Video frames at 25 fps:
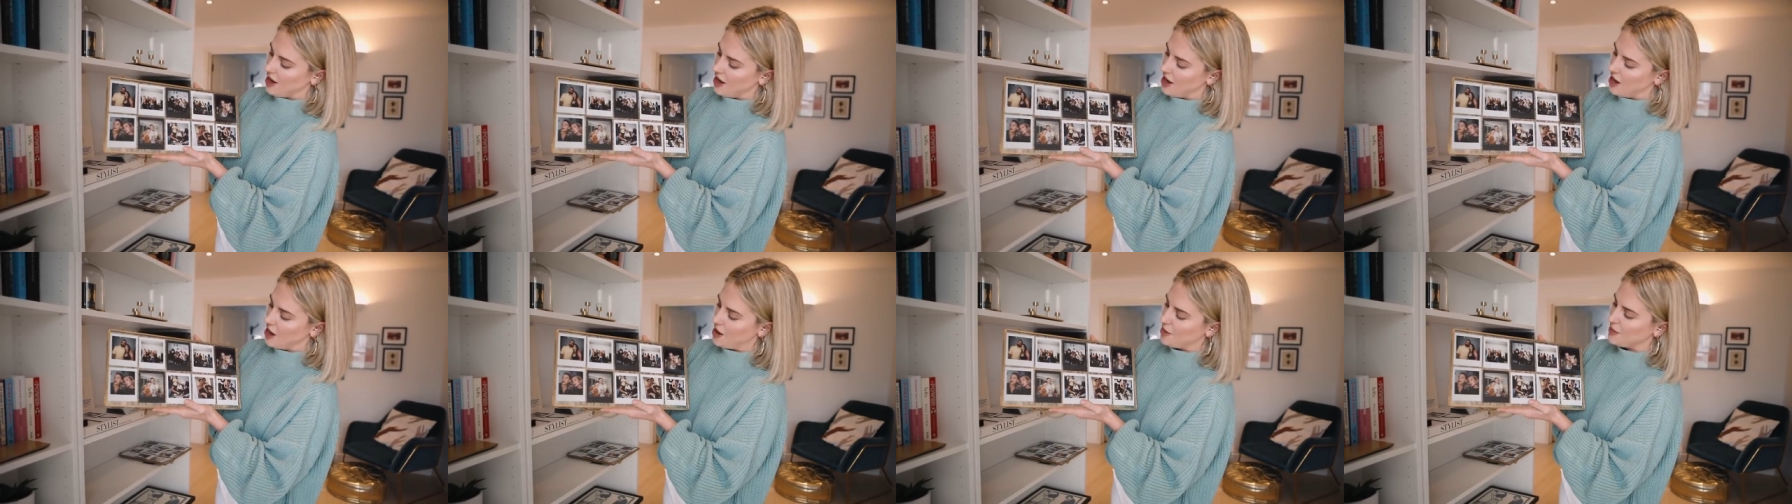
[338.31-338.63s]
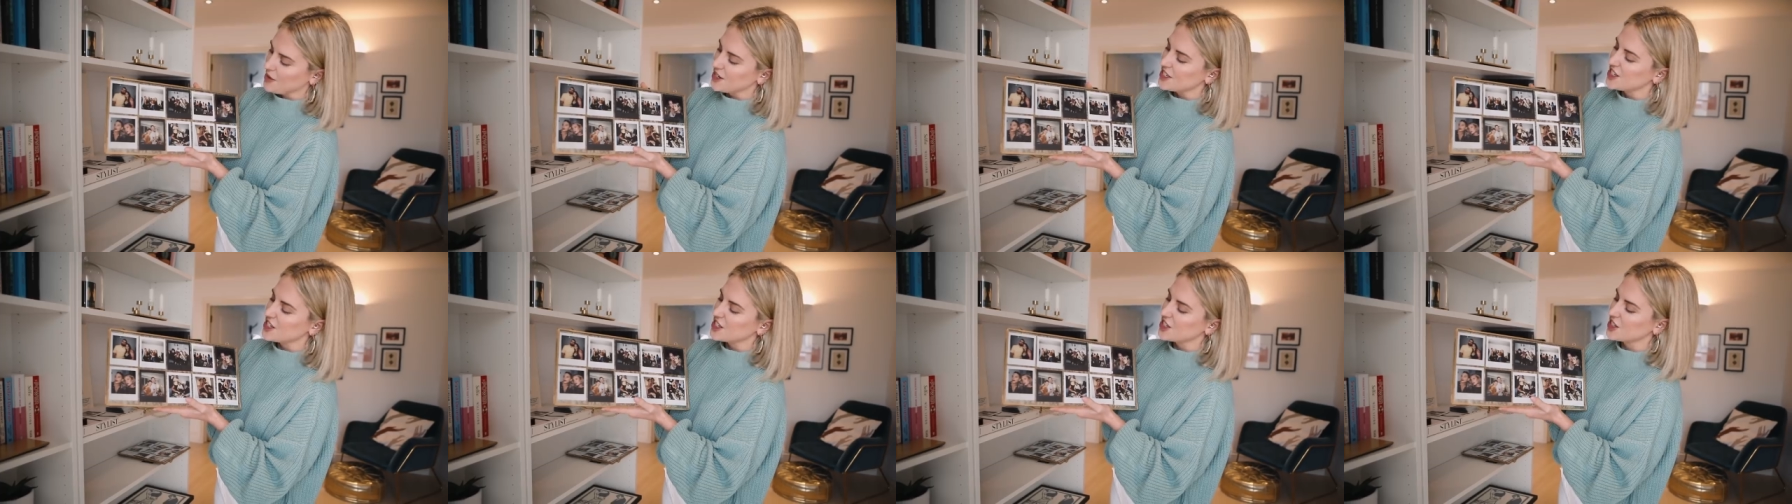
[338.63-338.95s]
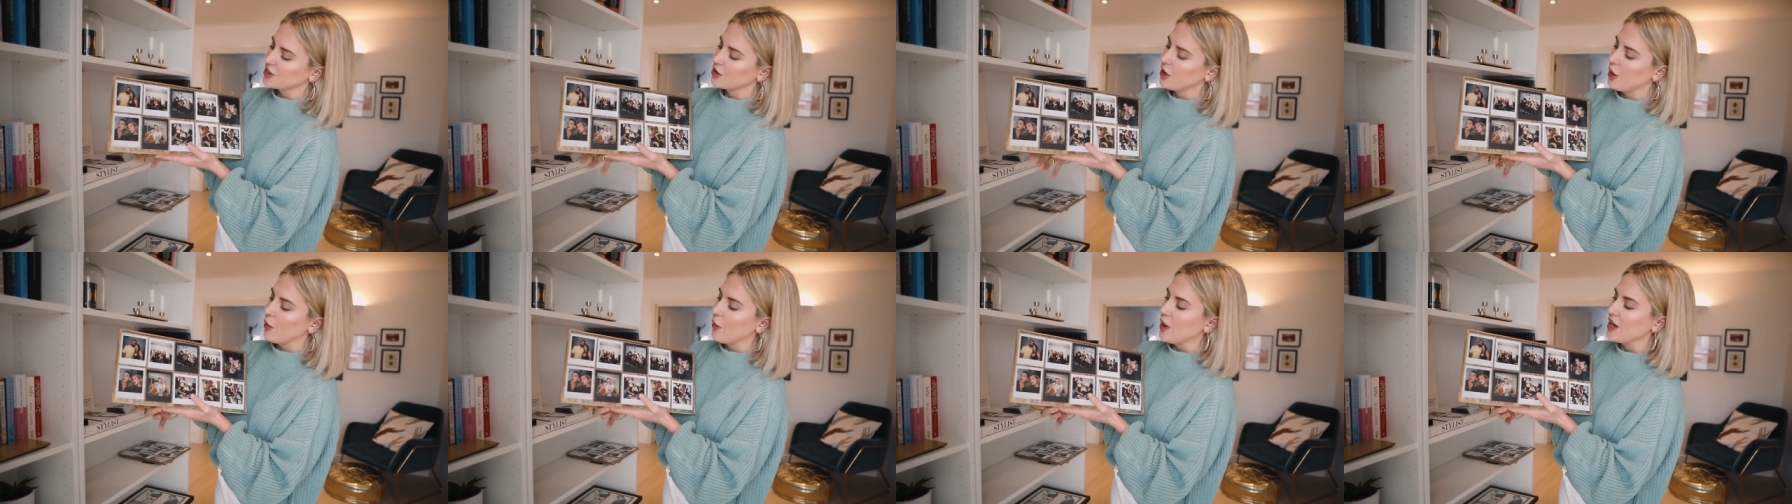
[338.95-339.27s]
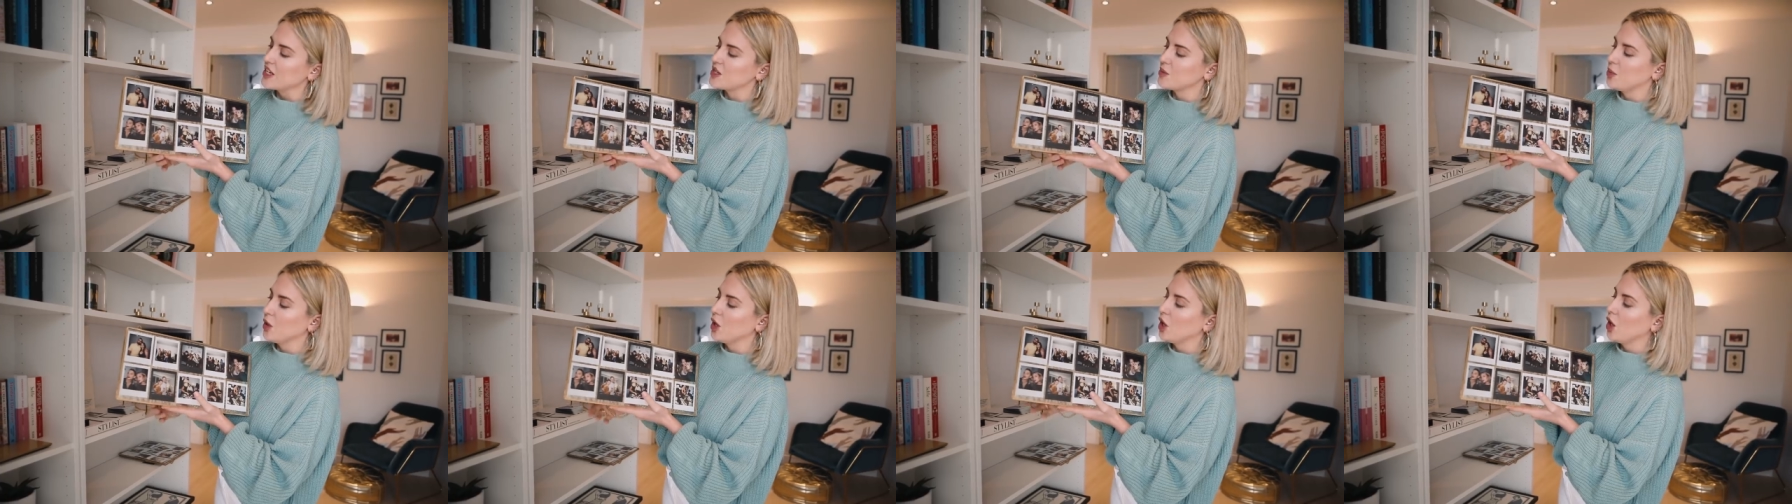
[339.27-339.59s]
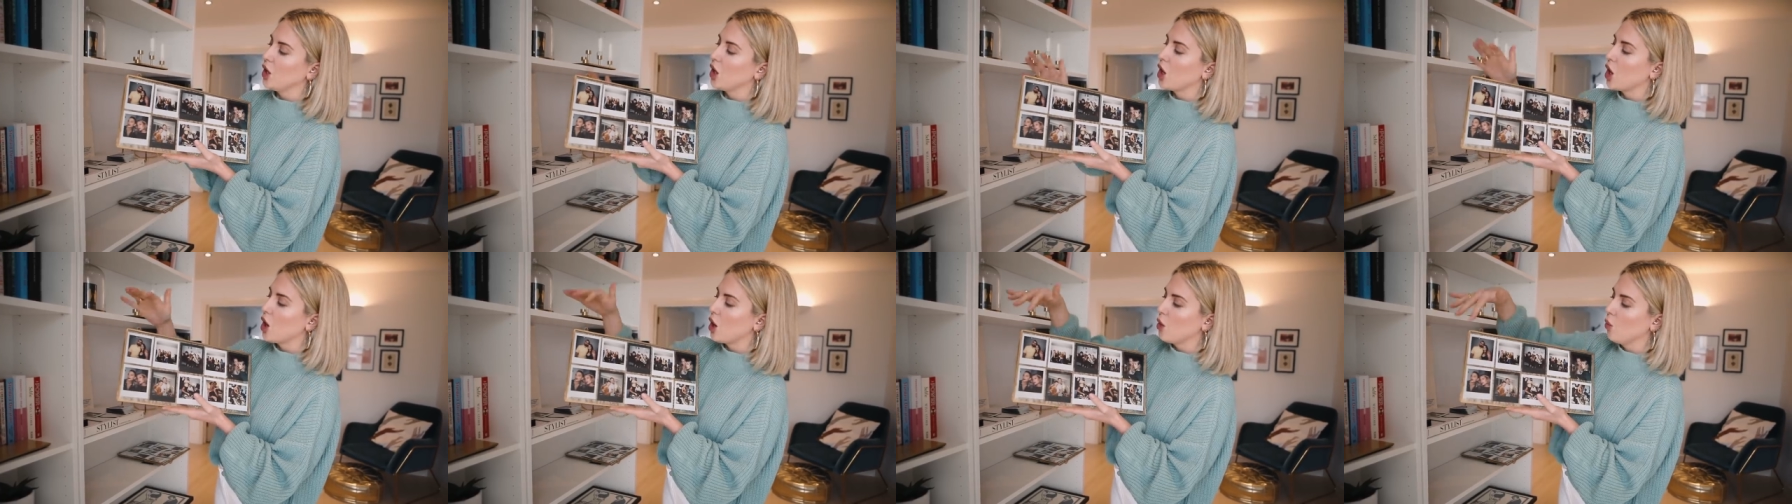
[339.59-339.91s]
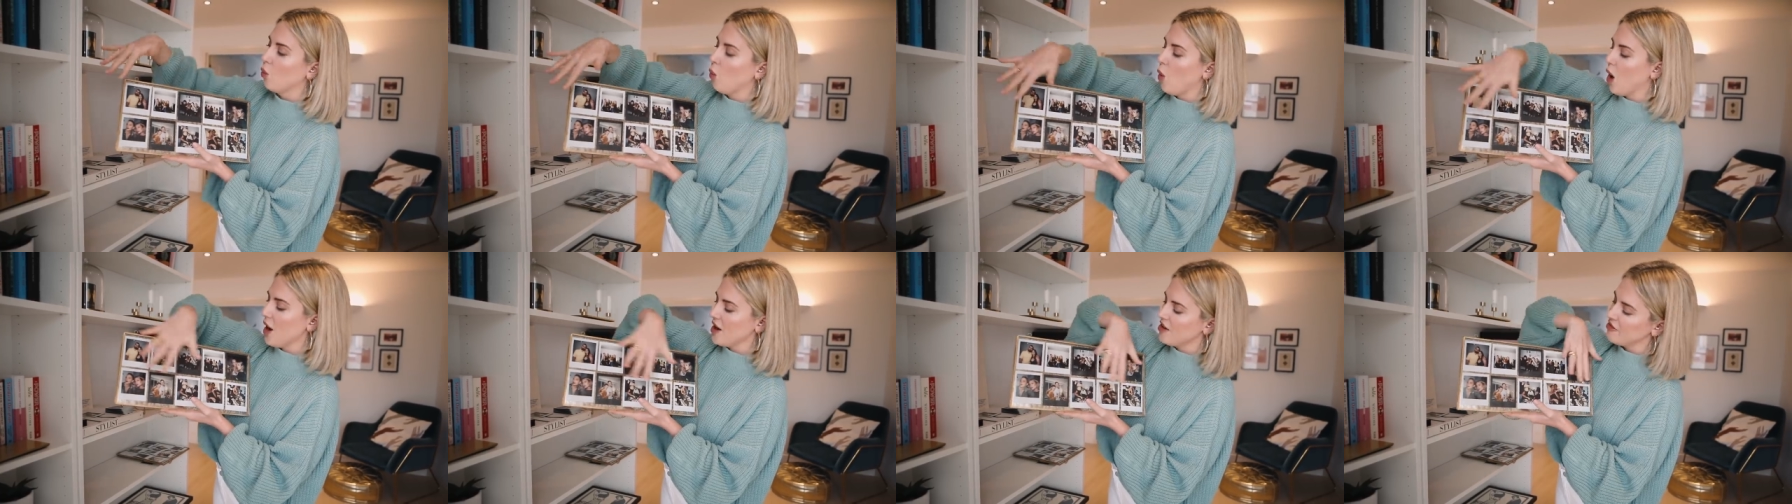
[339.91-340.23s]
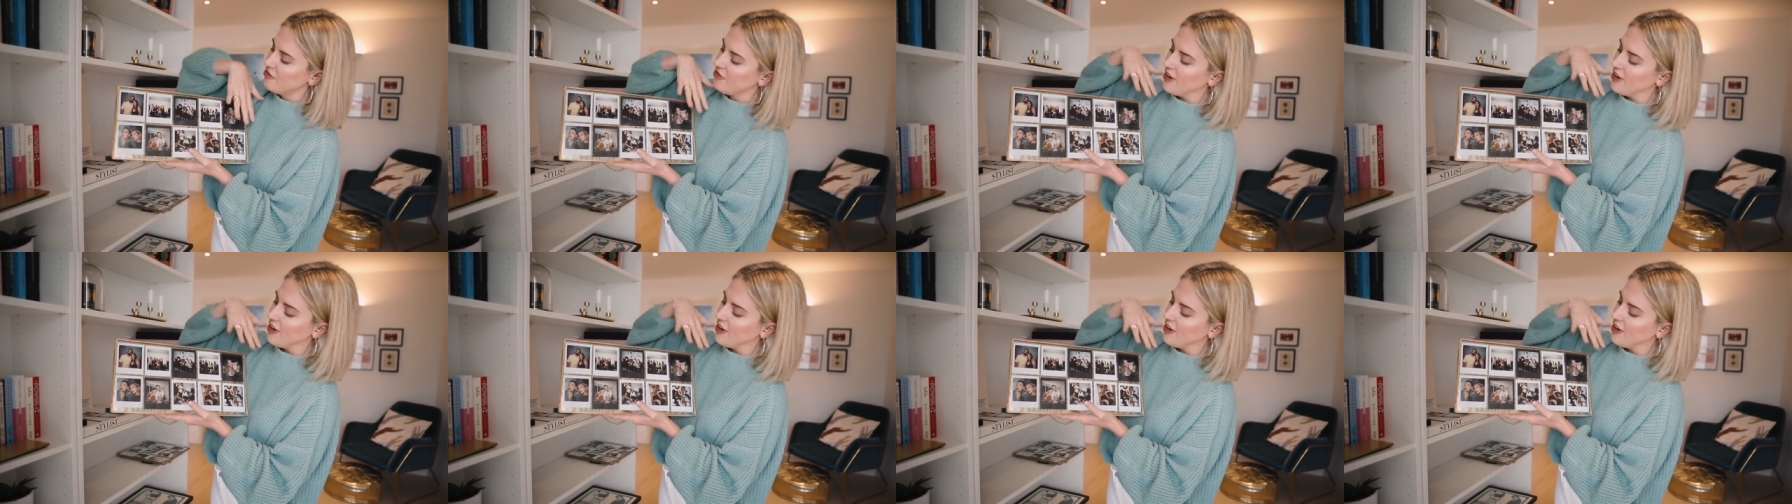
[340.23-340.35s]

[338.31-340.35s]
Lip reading: It's just a great way to put one